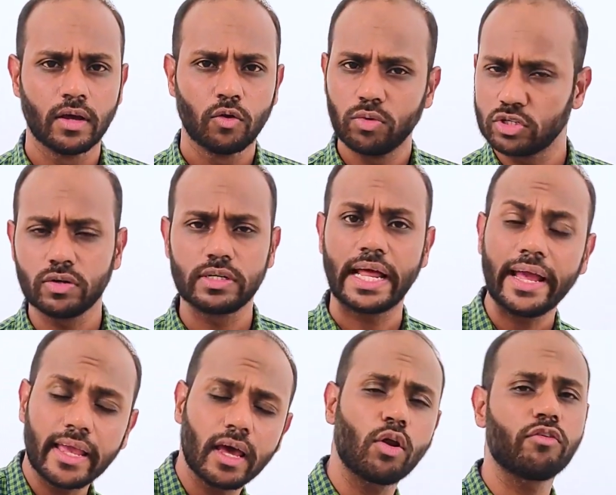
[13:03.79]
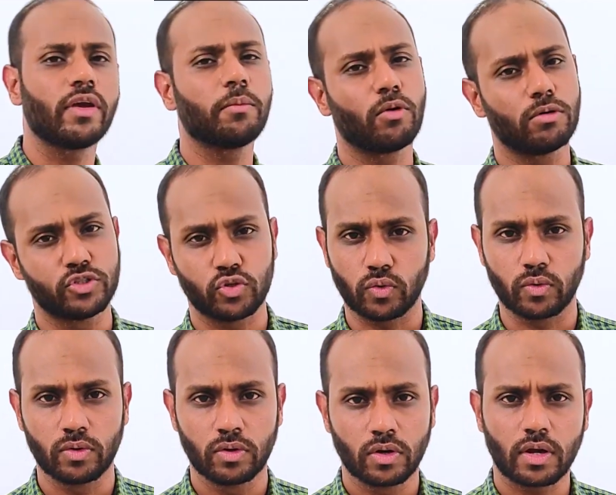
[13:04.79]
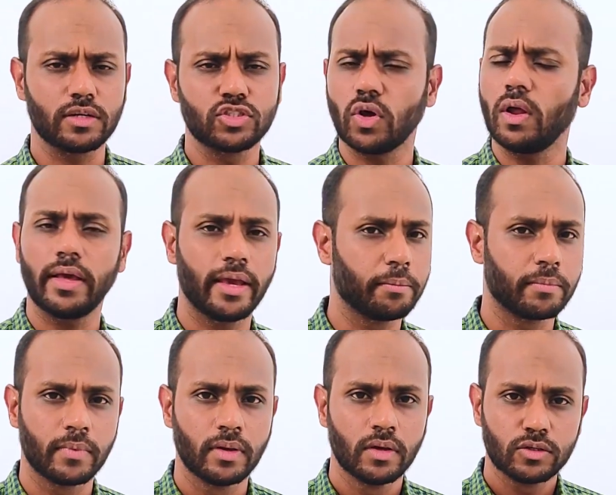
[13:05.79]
We should take care of him also, console him.